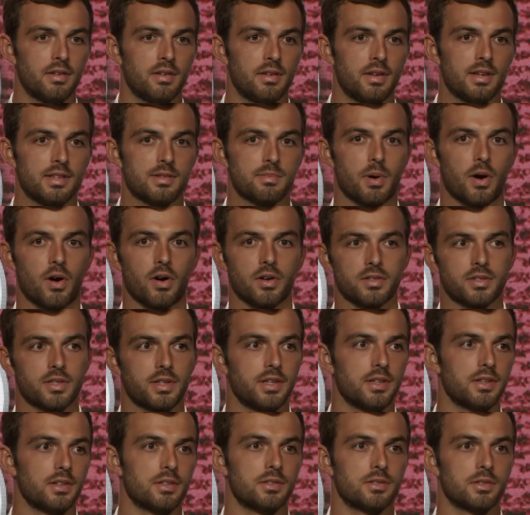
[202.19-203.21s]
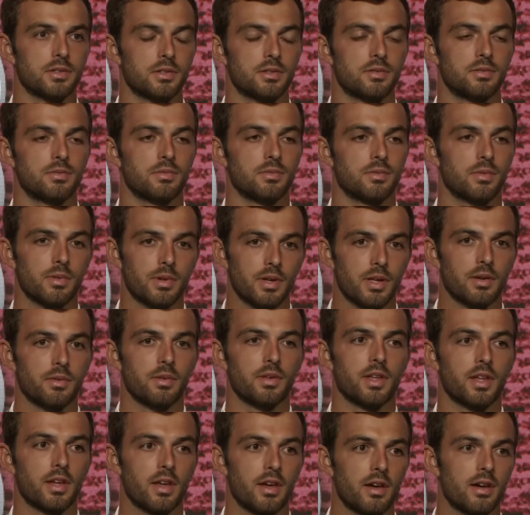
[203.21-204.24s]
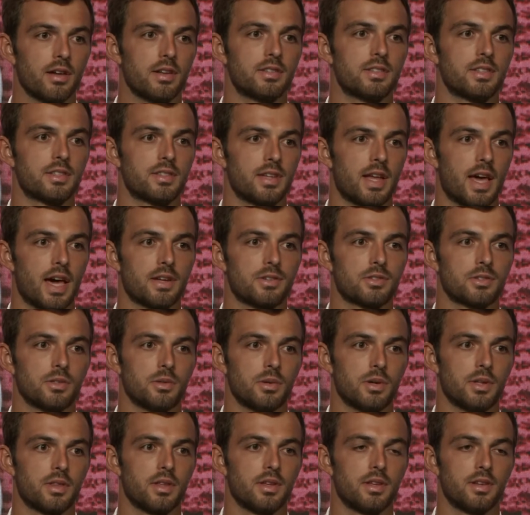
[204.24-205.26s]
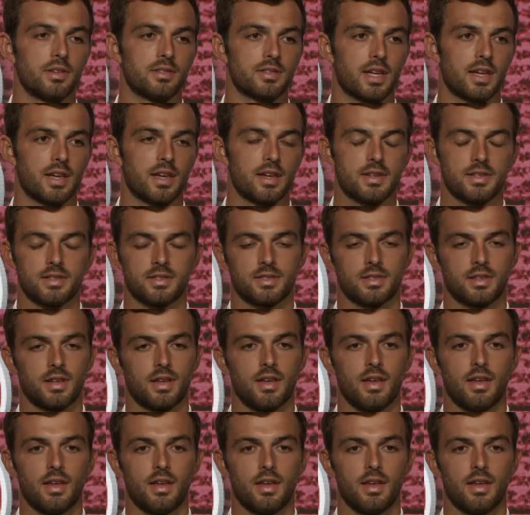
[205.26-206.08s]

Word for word: His ball skills are really really good. He's just natural with it in his hands.